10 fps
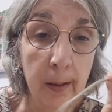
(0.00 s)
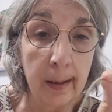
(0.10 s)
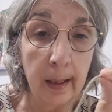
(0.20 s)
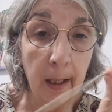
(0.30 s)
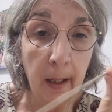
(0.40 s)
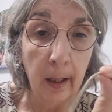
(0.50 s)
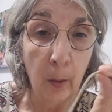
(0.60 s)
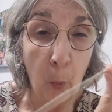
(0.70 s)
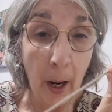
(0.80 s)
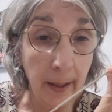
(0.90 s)

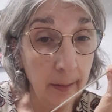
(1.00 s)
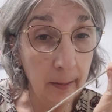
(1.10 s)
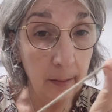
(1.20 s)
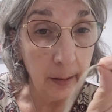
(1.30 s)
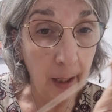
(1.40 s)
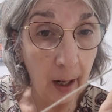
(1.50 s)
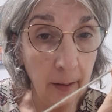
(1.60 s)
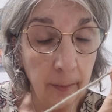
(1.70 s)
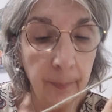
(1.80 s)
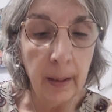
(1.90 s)
weight
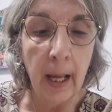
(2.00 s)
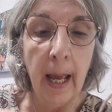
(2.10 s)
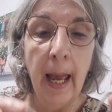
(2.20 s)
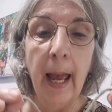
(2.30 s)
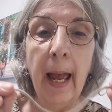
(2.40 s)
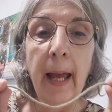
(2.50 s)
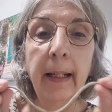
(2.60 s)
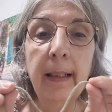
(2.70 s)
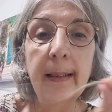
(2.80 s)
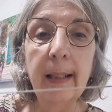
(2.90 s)
yarn, and
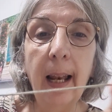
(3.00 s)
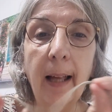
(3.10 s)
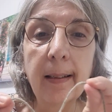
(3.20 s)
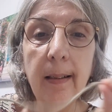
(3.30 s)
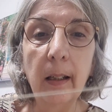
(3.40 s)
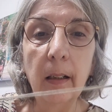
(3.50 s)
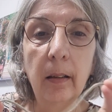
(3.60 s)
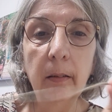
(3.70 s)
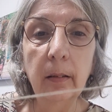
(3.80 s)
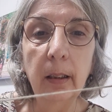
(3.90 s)
it's elastic.
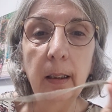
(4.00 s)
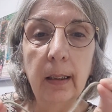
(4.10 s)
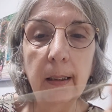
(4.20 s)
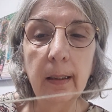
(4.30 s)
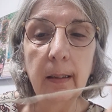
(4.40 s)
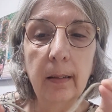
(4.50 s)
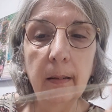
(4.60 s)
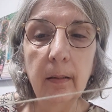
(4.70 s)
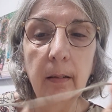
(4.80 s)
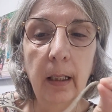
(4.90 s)
It
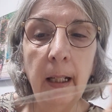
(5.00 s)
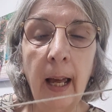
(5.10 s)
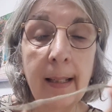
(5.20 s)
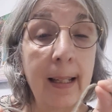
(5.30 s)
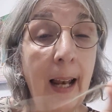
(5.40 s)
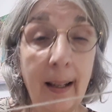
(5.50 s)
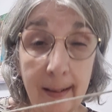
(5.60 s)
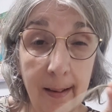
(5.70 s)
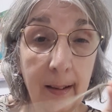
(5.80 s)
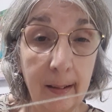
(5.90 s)
has
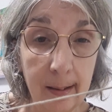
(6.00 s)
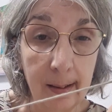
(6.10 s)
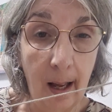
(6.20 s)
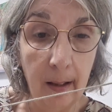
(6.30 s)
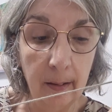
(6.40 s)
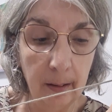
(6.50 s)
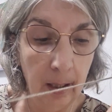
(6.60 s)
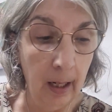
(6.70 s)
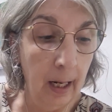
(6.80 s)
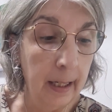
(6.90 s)
elastic inside.
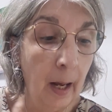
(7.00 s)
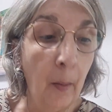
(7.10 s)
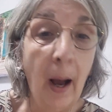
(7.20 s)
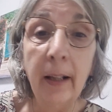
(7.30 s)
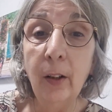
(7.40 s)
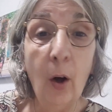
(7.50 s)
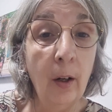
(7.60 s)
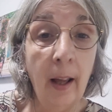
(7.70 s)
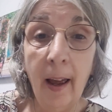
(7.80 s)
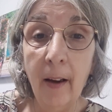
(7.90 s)
Now I don't
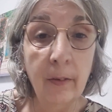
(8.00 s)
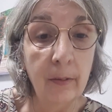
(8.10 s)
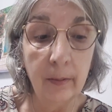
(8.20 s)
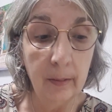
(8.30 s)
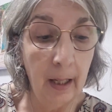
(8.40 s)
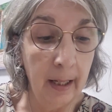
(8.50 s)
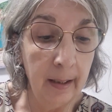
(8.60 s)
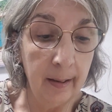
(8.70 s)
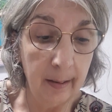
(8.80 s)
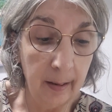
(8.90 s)
have
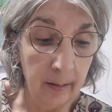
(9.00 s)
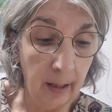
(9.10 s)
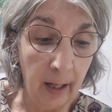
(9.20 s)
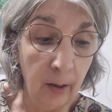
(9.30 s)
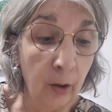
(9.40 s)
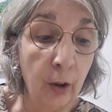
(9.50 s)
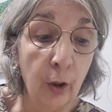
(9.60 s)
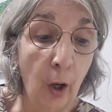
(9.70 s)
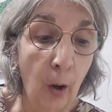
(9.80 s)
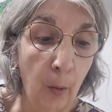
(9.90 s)
anything. I don't
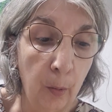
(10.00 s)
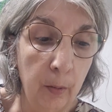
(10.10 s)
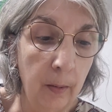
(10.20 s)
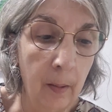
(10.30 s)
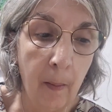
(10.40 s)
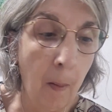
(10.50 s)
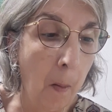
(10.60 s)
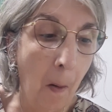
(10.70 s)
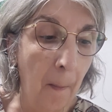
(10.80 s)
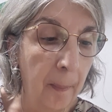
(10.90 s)
know
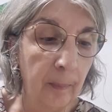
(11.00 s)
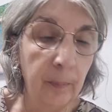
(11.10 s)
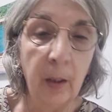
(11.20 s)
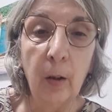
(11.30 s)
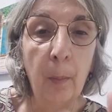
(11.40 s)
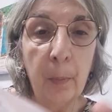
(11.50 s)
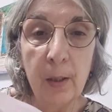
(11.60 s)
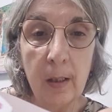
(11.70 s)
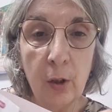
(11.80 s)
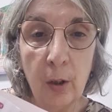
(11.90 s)
the
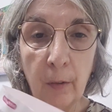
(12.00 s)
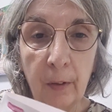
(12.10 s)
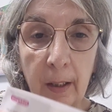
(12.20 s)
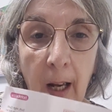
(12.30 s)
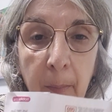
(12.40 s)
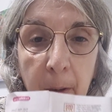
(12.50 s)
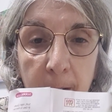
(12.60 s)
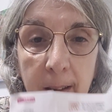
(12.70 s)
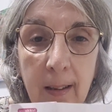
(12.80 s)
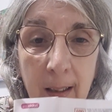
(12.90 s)
composition of the yarn
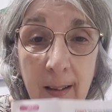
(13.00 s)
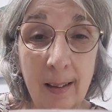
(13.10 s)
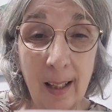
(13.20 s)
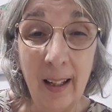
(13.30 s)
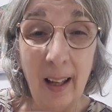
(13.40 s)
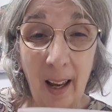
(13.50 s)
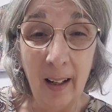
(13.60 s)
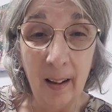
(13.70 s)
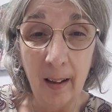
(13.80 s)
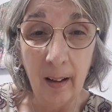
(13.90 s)
because it doesn't say
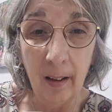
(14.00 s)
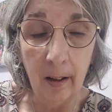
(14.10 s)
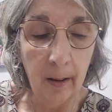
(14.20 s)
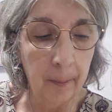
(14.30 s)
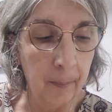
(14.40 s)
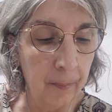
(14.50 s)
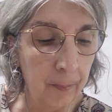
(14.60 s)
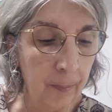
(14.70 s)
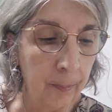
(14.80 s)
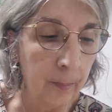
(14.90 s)
anything here.
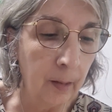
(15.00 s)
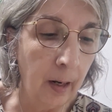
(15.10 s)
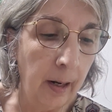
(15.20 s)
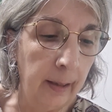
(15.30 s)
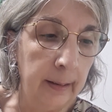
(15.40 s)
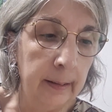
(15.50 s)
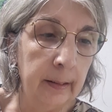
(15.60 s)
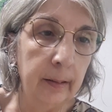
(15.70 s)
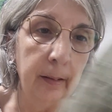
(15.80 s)
And